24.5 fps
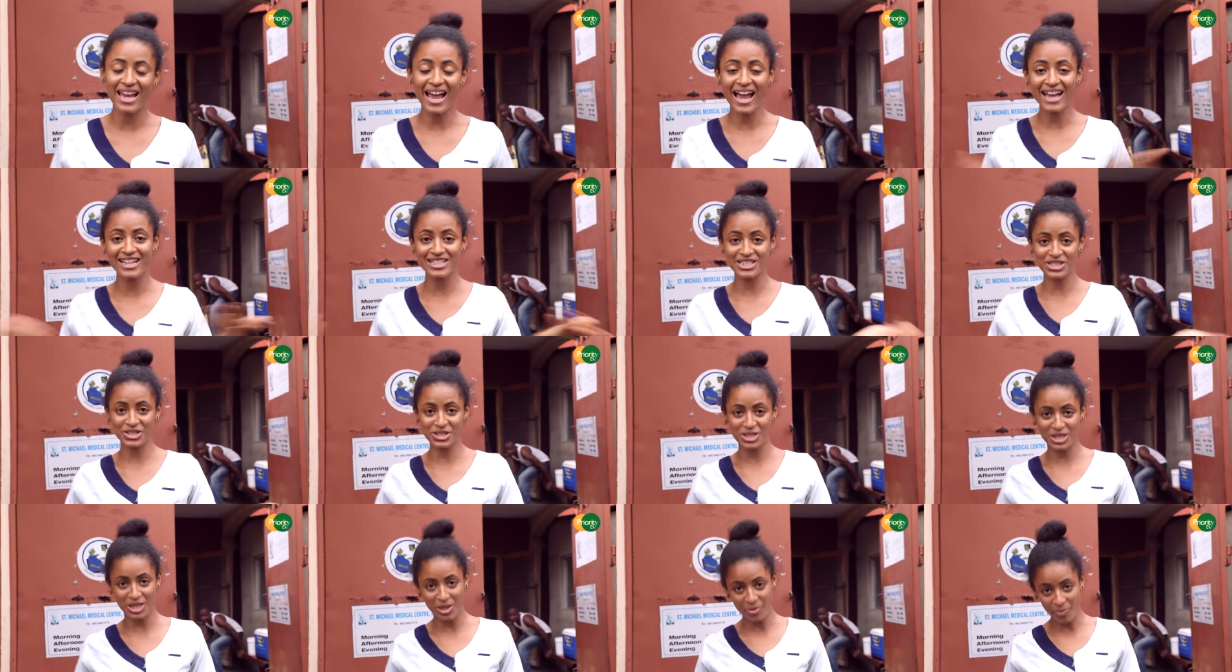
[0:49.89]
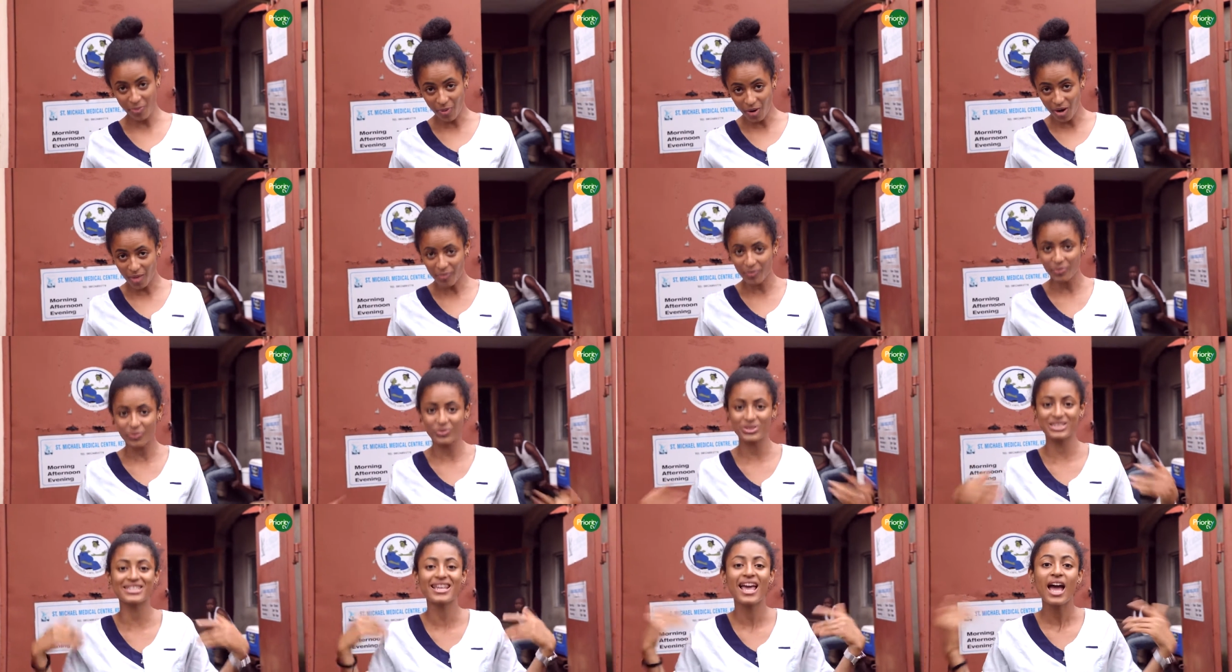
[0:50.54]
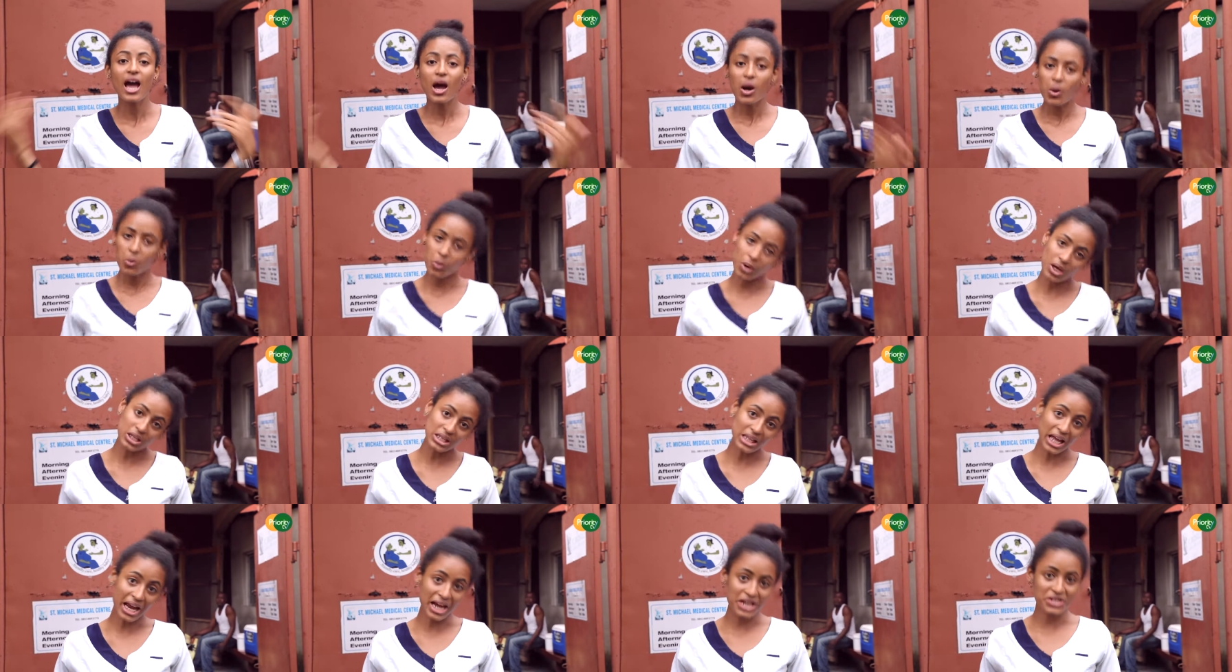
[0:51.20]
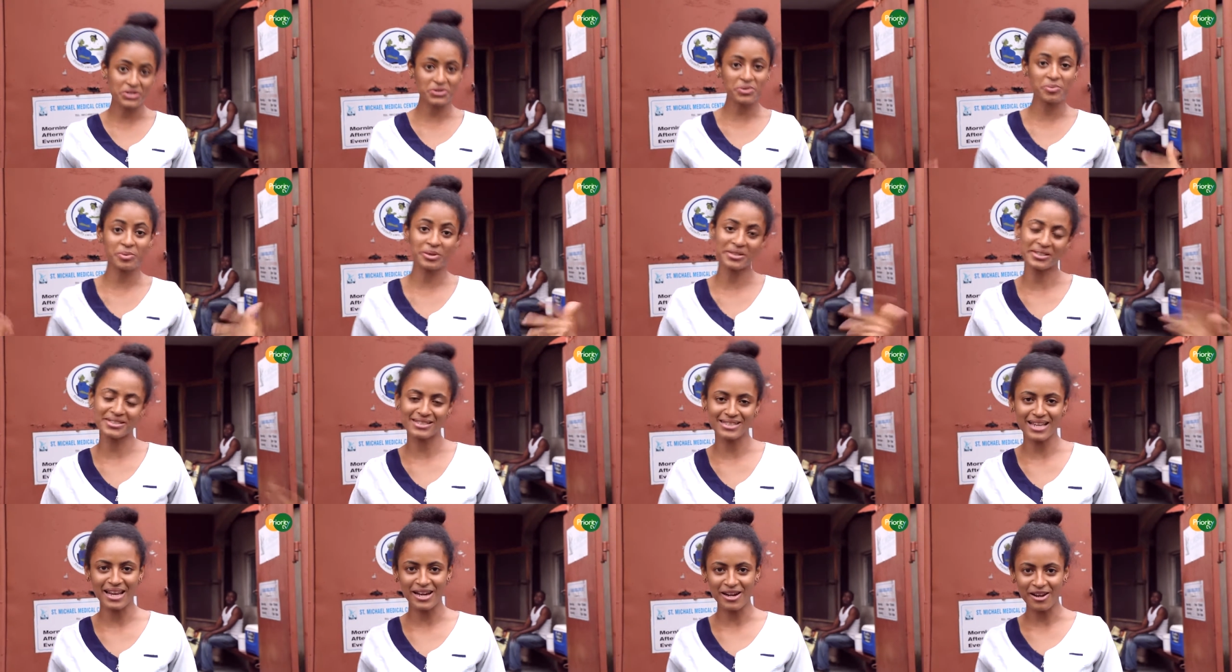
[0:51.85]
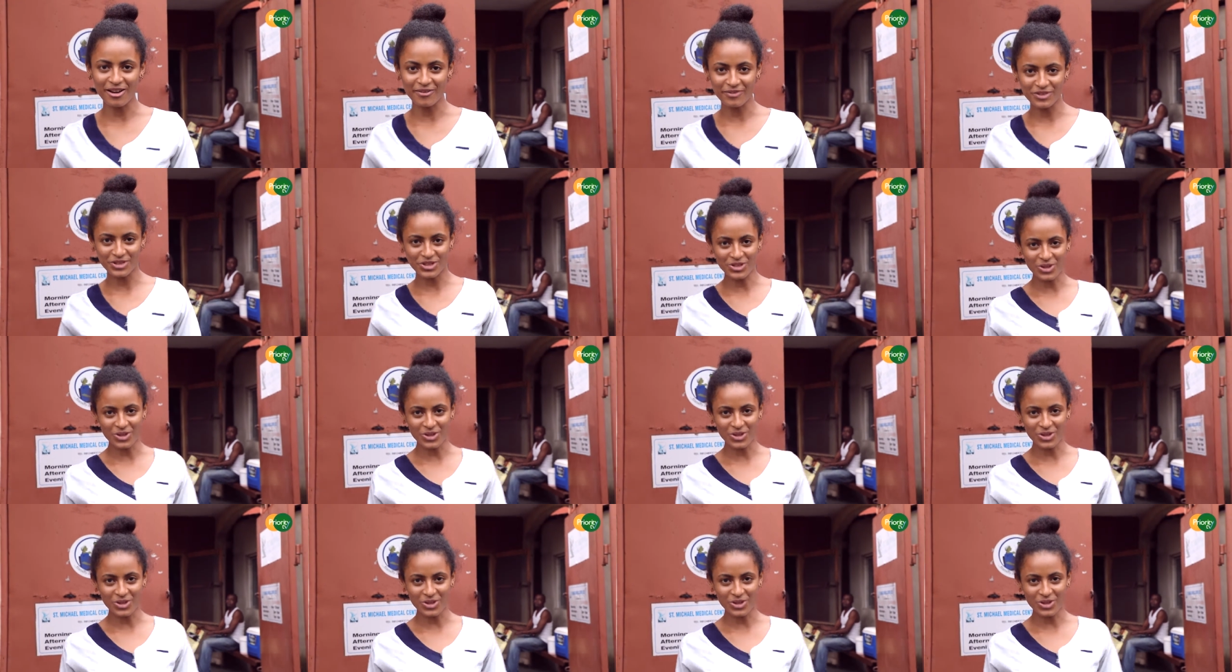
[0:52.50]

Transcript: I need to keep up with what I do because I love it.